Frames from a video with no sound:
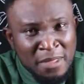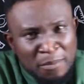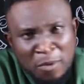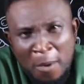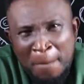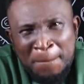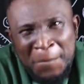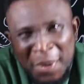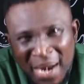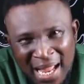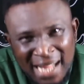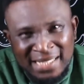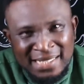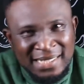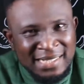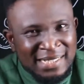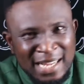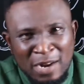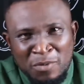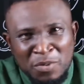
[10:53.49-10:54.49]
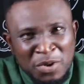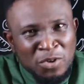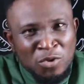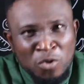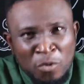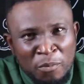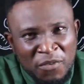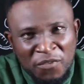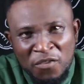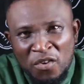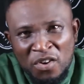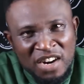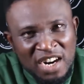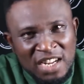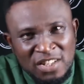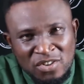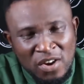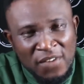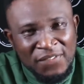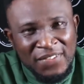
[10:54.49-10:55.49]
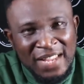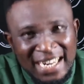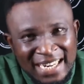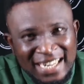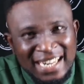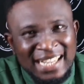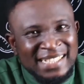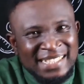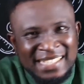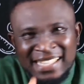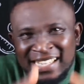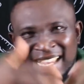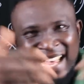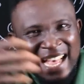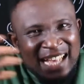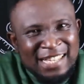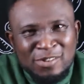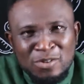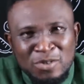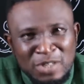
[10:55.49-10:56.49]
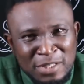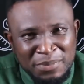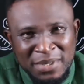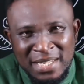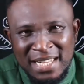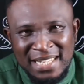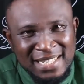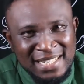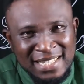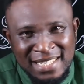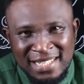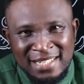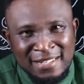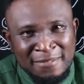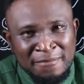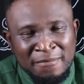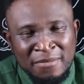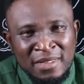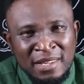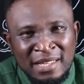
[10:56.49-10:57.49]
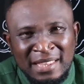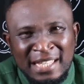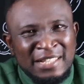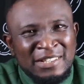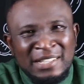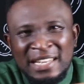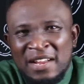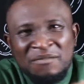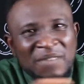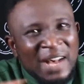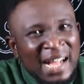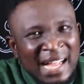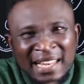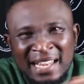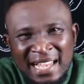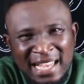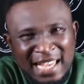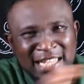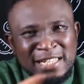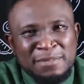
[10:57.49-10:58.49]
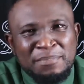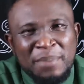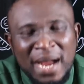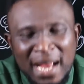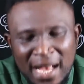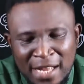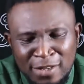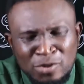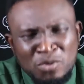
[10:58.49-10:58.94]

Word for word: But plants that we know before Christ or after Christ has always been existing. They never expire.